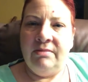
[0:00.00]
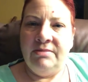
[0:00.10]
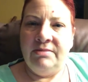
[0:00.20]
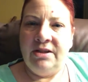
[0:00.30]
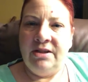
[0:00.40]

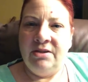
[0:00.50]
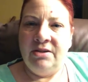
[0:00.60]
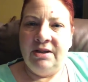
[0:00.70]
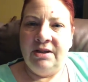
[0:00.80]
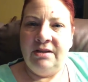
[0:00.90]
Didn't
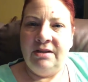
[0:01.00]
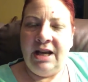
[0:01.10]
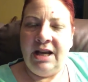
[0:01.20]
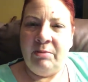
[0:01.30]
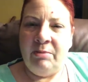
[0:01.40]
do it.
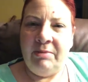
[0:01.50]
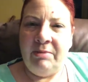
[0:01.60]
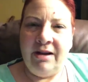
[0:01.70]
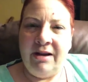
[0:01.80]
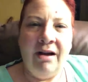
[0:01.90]
Haven't been back.